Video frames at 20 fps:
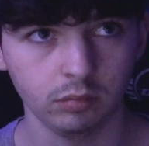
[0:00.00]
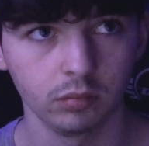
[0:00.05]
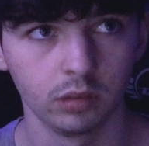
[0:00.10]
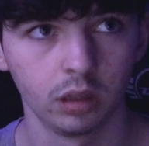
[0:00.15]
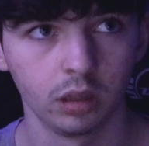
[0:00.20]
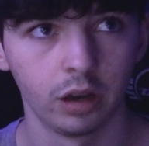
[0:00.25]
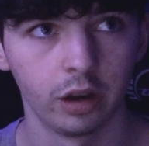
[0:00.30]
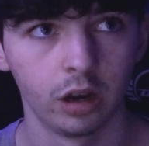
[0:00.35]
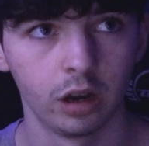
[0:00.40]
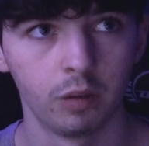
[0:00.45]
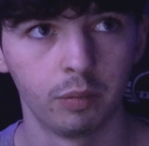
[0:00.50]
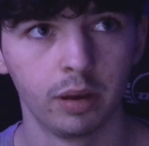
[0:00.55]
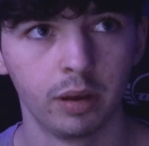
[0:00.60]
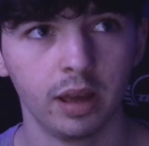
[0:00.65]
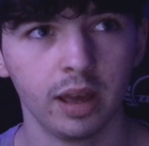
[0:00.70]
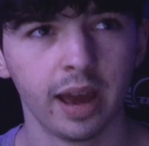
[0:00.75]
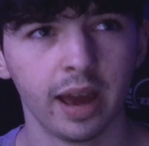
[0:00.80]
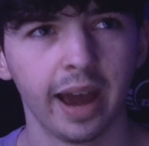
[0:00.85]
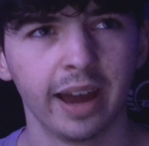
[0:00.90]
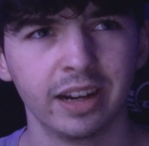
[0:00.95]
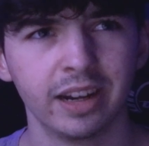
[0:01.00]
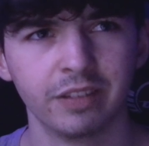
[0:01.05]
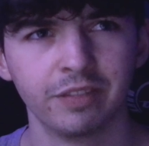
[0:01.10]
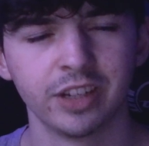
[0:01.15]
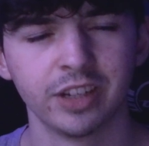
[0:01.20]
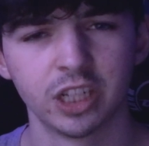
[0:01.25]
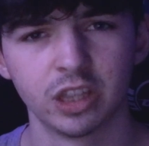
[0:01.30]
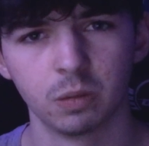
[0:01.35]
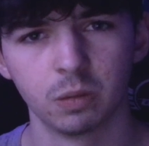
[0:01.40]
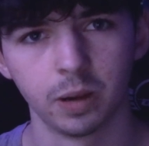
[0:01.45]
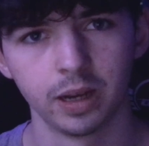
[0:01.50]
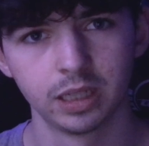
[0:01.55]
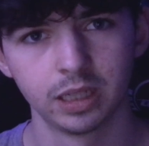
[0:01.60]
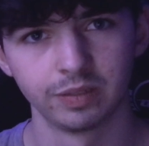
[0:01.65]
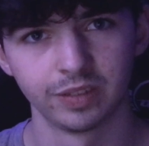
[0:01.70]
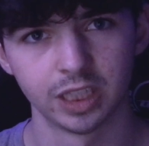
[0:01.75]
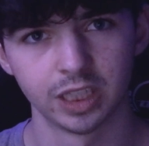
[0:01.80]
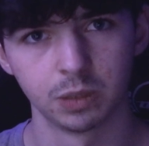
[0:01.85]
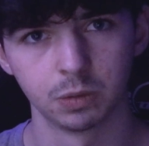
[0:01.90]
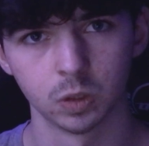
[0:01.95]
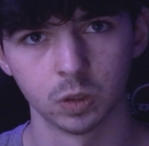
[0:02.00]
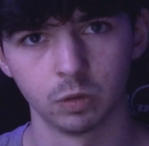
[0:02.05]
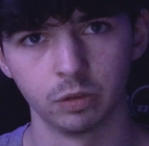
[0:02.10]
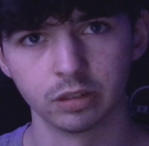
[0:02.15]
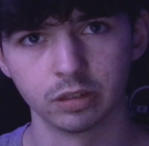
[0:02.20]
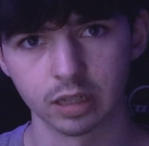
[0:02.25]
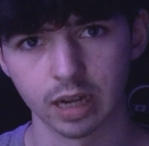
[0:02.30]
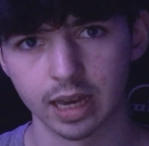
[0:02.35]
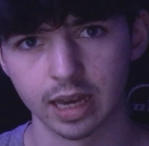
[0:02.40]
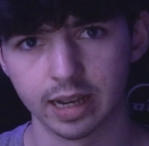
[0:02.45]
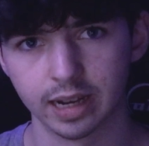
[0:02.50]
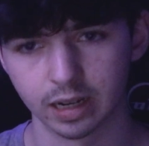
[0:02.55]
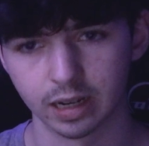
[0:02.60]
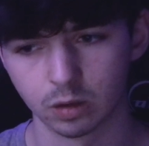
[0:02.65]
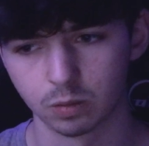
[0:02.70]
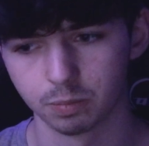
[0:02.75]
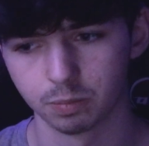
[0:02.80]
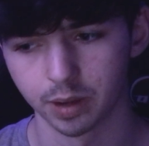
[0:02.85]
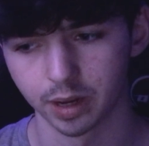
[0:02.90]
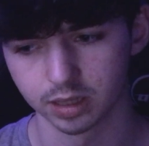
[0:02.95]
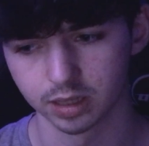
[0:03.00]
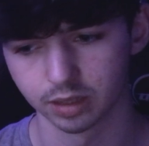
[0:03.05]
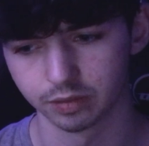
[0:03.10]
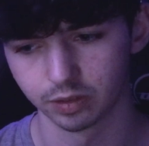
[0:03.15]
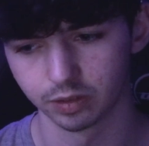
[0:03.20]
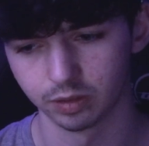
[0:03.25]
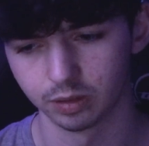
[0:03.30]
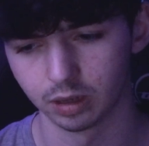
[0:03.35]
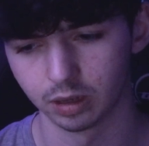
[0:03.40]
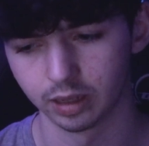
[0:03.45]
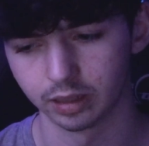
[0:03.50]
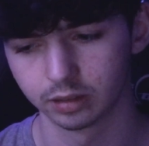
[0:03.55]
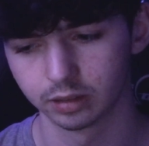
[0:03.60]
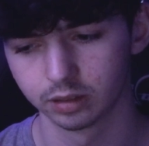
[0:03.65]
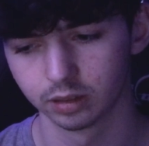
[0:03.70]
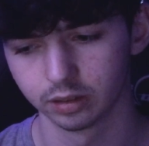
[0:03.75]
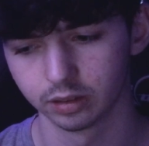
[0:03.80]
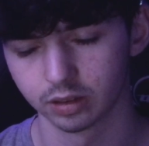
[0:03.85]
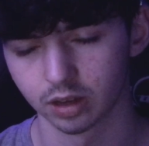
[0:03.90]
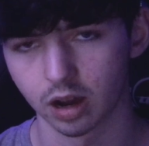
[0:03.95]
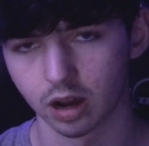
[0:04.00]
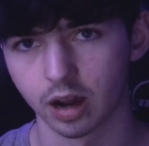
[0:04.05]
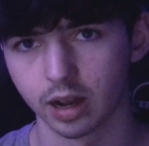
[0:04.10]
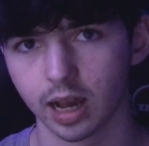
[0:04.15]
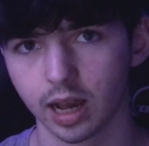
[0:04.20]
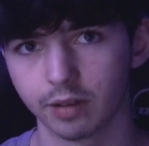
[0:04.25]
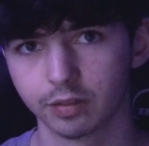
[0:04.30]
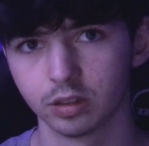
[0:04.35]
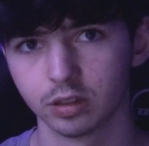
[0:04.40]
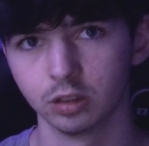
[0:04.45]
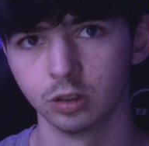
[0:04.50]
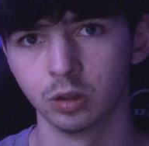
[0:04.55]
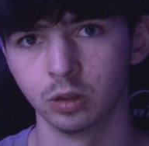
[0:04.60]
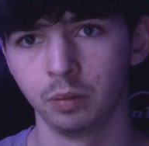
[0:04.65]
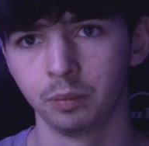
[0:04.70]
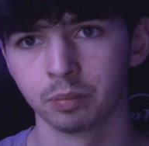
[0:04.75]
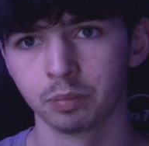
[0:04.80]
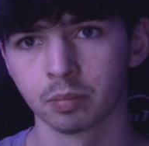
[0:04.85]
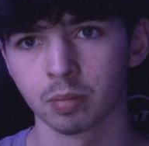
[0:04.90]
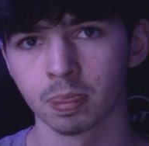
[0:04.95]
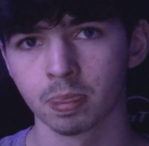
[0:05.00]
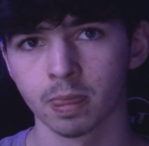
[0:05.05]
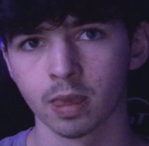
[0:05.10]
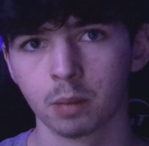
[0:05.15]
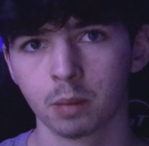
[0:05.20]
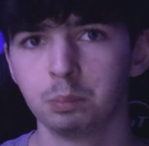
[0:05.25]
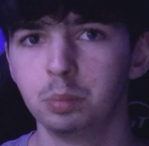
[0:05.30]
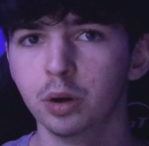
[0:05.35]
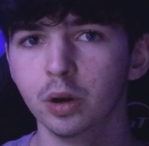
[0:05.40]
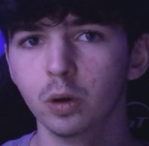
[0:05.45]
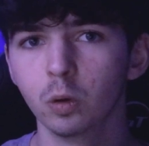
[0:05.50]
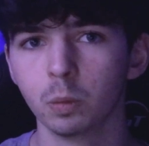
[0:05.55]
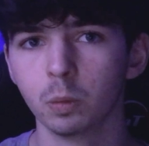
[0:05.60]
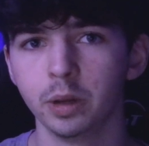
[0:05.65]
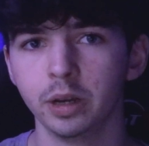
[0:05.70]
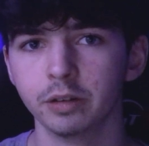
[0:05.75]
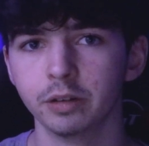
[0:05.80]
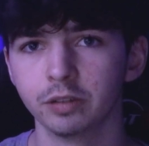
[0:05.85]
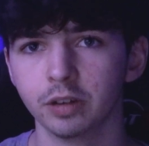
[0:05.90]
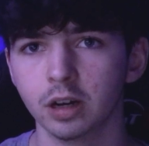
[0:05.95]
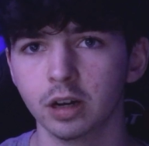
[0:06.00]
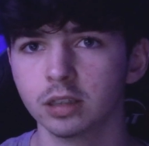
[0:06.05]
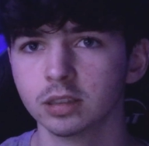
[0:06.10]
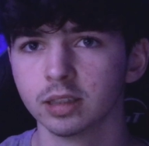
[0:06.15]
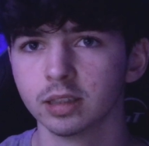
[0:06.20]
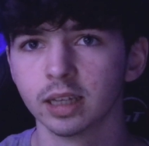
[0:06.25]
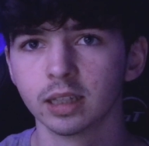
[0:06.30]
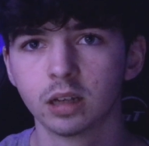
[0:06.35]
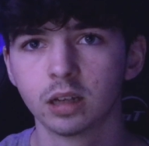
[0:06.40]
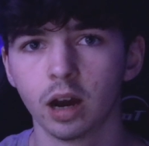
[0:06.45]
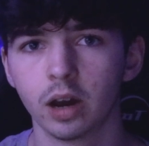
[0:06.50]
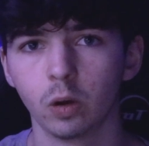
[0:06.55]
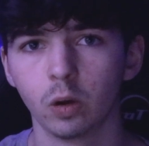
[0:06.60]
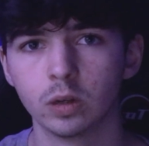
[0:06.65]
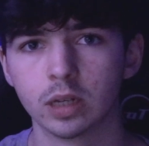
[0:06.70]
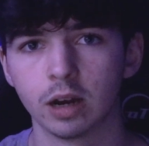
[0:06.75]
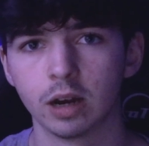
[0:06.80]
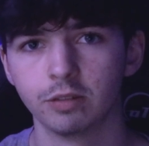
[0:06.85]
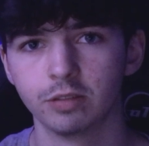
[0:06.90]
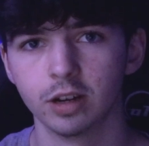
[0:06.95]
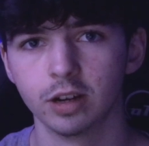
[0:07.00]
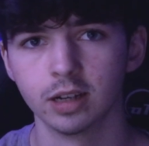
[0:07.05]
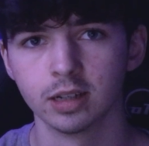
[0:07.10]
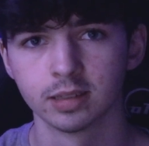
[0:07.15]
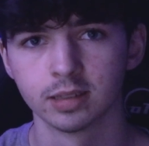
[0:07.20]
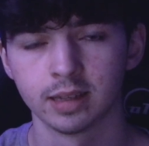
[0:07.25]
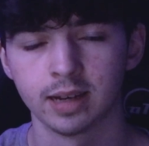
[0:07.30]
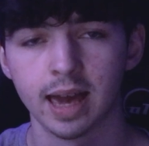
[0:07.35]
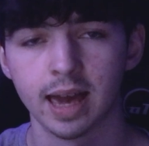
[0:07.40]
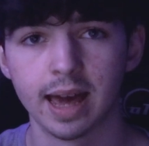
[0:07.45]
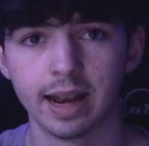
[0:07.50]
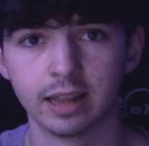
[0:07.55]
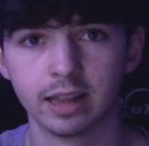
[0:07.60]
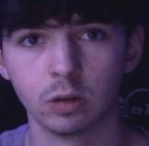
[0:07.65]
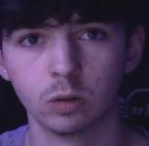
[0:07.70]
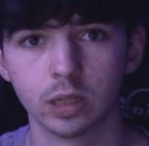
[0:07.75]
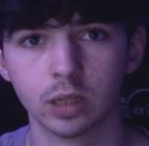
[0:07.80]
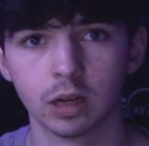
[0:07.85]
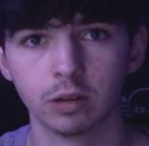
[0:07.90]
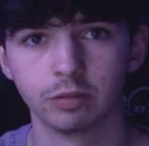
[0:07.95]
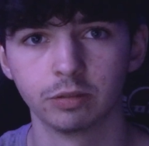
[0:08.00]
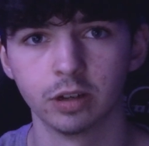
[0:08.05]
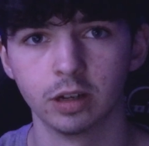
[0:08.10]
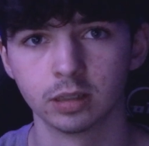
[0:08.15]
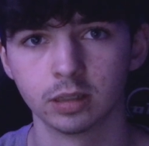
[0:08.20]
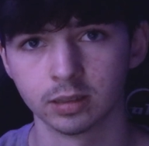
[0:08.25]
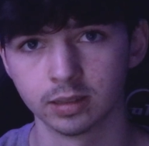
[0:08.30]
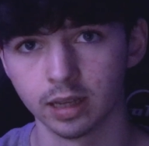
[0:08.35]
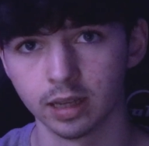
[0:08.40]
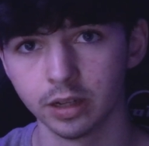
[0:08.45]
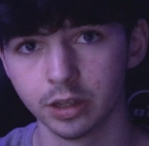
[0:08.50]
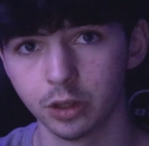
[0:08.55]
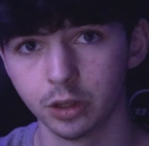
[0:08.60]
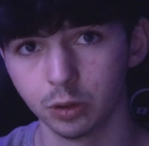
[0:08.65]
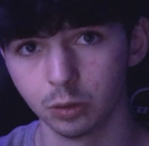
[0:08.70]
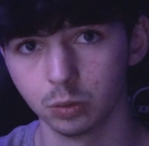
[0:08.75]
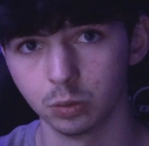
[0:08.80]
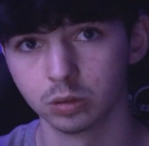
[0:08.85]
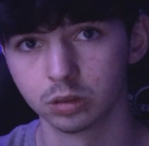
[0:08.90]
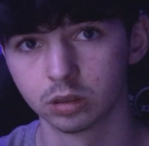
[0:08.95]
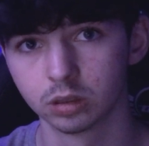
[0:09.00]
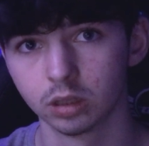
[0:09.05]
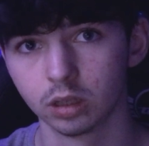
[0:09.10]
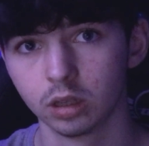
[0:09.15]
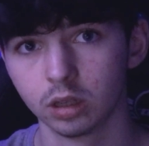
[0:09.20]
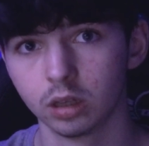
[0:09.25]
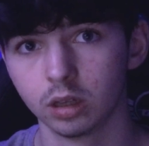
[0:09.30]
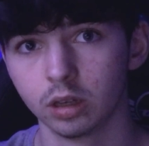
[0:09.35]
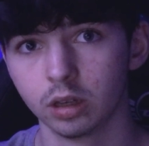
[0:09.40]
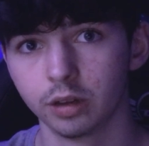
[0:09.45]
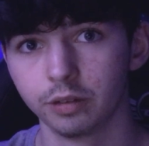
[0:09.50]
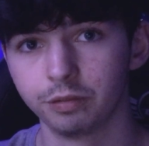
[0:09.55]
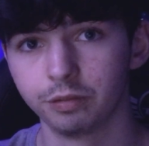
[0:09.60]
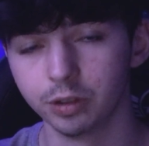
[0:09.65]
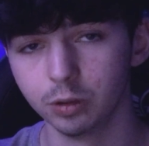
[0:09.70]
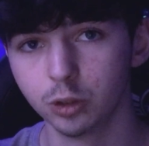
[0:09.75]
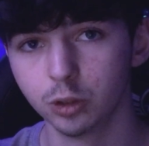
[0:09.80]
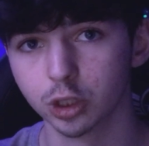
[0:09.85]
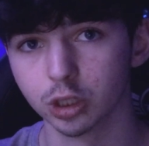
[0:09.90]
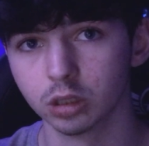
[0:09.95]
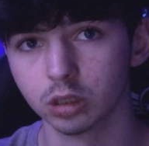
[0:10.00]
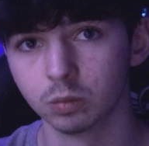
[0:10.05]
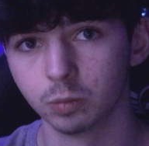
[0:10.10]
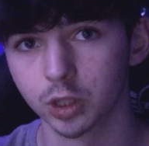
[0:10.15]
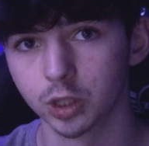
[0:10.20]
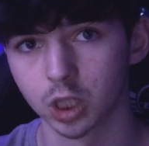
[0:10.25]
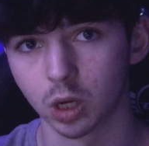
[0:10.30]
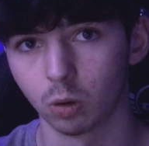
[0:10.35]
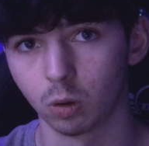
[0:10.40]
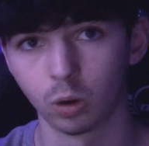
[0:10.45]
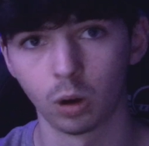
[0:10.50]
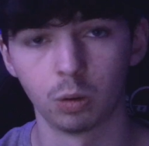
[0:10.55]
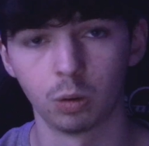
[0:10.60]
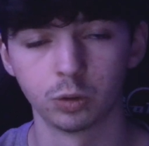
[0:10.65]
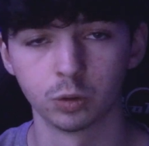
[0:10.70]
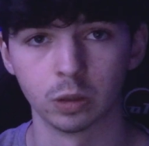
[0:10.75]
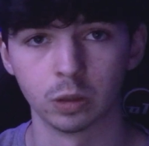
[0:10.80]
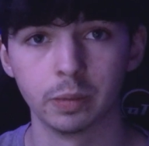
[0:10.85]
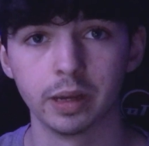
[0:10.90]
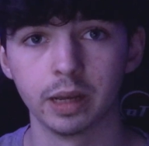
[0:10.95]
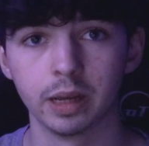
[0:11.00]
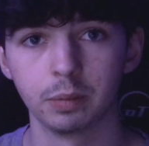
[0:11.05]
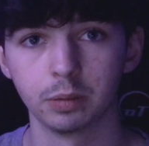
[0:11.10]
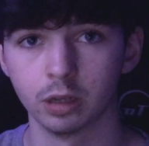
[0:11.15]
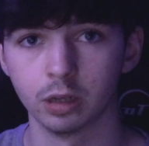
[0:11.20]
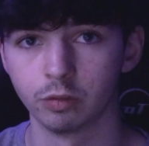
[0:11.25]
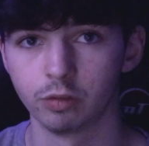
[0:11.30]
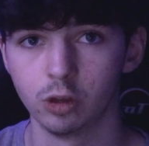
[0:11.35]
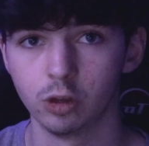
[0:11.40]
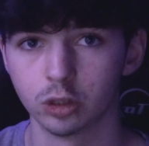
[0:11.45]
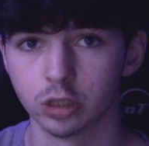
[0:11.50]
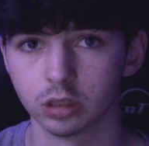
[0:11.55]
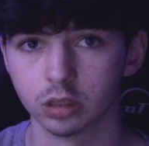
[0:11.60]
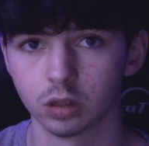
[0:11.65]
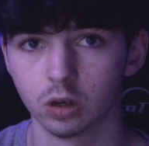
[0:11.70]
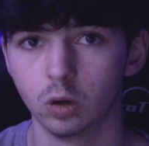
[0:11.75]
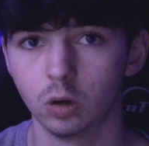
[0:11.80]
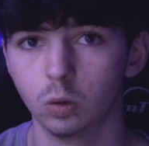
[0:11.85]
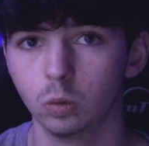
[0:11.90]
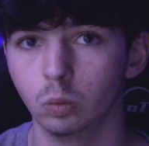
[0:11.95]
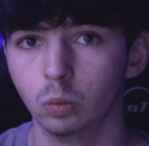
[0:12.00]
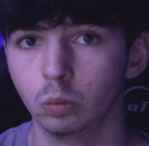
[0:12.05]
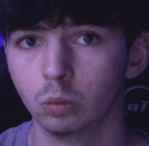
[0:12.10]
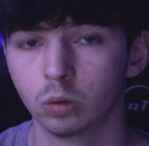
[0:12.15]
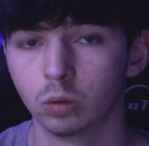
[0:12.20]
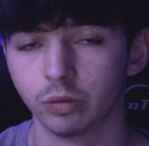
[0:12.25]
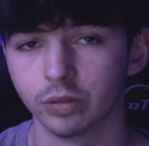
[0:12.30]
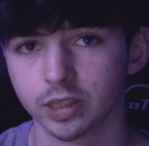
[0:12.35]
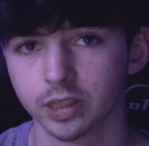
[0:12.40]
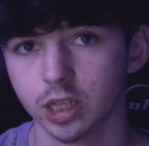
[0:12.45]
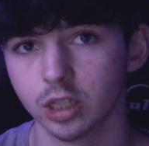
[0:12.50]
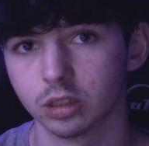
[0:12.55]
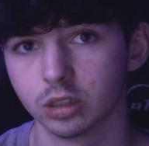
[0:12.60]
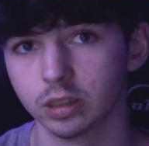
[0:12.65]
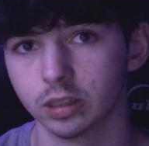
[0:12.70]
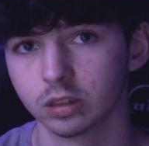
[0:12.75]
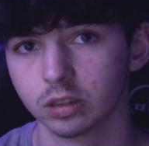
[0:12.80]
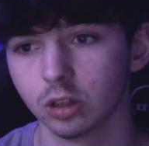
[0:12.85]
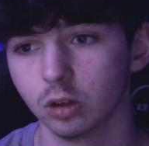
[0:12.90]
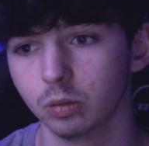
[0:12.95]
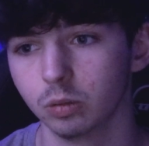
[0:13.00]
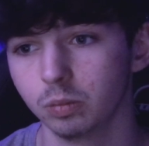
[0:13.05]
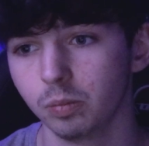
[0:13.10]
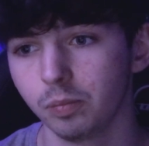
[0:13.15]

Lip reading: And the way DaVinci Resolve is laid out makes it feel like that I have to put in all the media first, then cut it all down first, then edit it all down first, then use Fusion, which I'll go on to in a minute because Fusion is a whole conversation in its own,